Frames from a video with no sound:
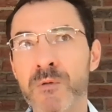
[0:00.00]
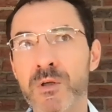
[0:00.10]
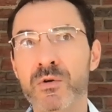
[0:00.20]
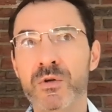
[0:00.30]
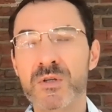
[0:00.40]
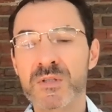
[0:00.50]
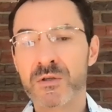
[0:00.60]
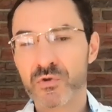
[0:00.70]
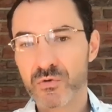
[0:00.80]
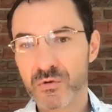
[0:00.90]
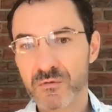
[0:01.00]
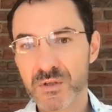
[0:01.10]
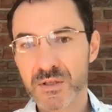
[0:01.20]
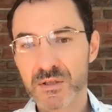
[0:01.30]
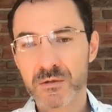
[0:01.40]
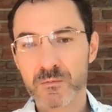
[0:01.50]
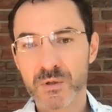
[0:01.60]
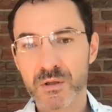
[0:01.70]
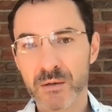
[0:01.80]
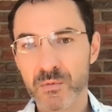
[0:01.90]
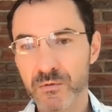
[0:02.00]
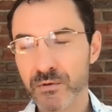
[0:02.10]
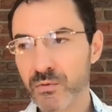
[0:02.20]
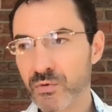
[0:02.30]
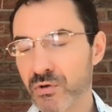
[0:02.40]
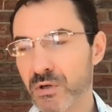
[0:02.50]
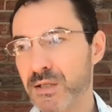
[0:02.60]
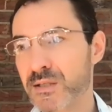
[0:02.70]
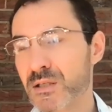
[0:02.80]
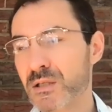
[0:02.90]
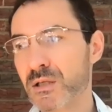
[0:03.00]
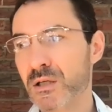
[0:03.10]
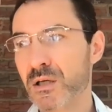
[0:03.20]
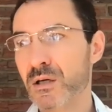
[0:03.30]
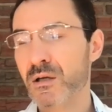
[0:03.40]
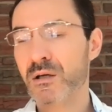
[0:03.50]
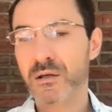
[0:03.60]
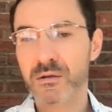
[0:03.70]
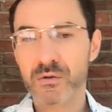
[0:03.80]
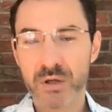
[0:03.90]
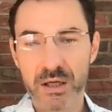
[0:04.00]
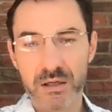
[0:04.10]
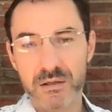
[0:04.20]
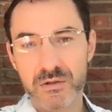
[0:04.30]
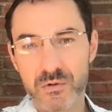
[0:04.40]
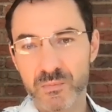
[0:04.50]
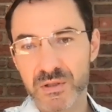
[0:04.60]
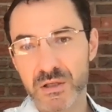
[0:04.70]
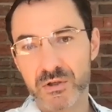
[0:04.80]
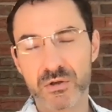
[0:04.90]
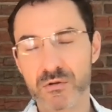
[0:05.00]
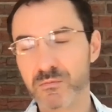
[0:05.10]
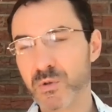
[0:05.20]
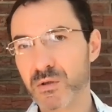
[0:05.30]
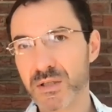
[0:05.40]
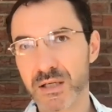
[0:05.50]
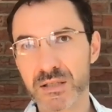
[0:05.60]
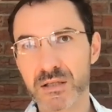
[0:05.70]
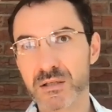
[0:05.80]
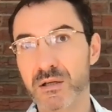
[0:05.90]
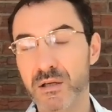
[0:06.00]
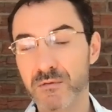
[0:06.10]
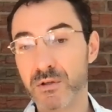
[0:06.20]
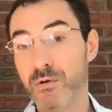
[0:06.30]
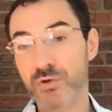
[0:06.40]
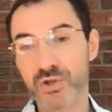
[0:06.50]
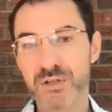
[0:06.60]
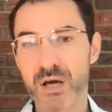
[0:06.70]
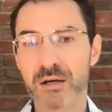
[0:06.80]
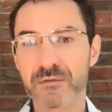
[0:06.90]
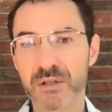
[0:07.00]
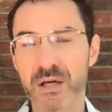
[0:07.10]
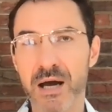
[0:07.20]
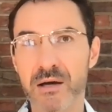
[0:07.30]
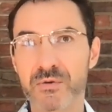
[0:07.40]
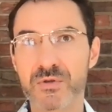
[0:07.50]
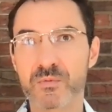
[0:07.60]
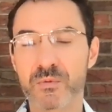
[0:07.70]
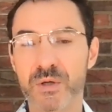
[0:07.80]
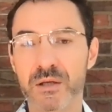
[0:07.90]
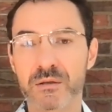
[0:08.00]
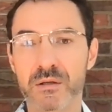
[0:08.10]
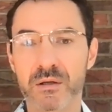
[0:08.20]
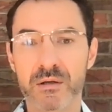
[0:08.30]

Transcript: your central nervous system with a number of nutrients, looking into a potential of mold toxicity, even though she's out of the house and